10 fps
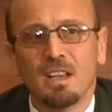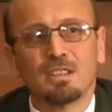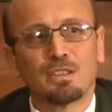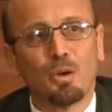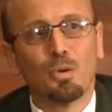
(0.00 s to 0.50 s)

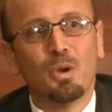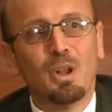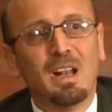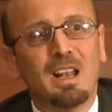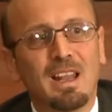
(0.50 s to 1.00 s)
So
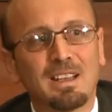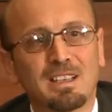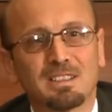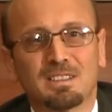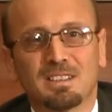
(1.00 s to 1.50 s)
let
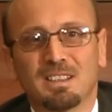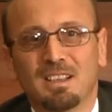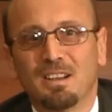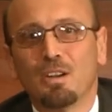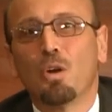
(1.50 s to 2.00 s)
us
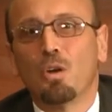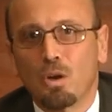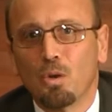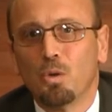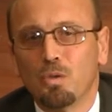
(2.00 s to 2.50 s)

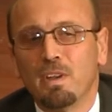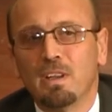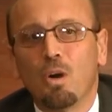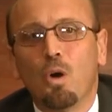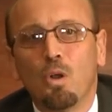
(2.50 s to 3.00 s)
conclude
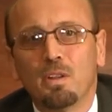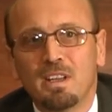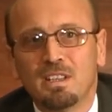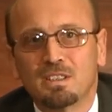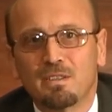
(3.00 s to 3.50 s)
with all
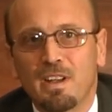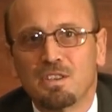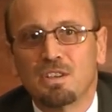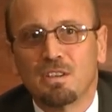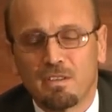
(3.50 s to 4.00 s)
these
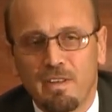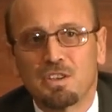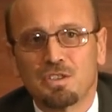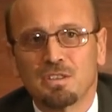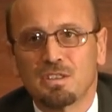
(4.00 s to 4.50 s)

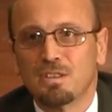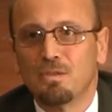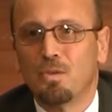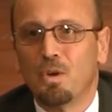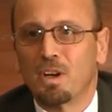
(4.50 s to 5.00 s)
questions
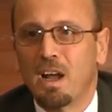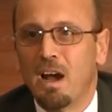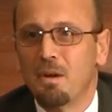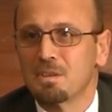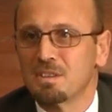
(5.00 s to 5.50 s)
for
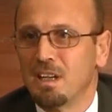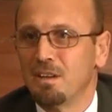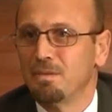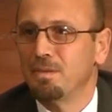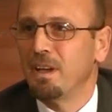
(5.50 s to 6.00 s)

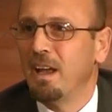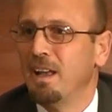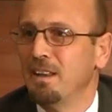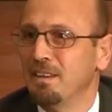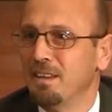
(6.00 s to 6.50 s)
ourselves,
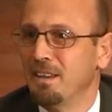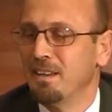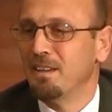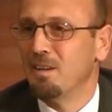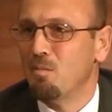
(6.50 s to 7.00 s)
and
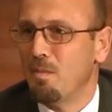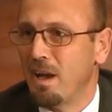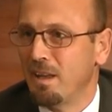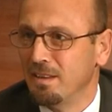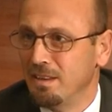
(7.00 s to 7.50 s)

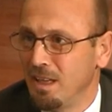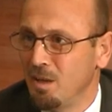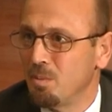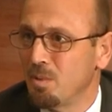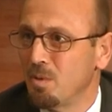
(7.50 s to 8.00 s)
my
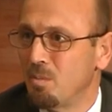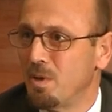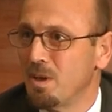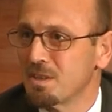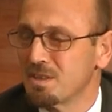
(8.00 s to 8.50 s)
deep
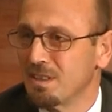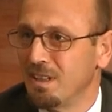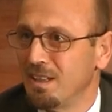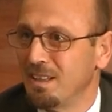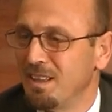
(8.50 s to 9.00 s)

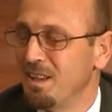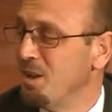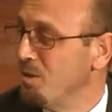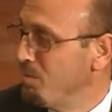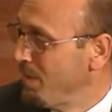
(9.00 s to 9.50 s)
personal
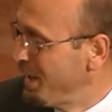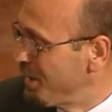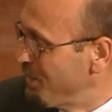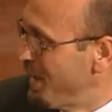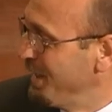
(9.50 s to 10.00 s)

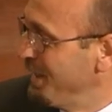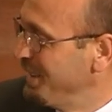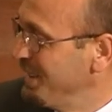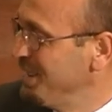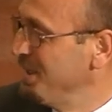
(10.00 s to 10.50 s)
meherbani
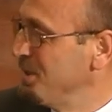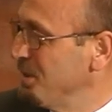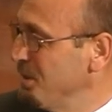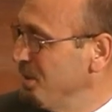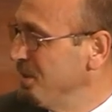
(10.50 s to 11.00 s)

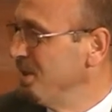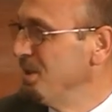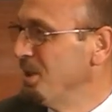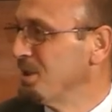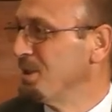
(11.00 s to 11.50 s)
to
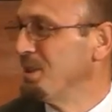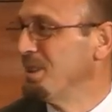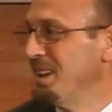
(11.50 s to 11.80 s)
Doctor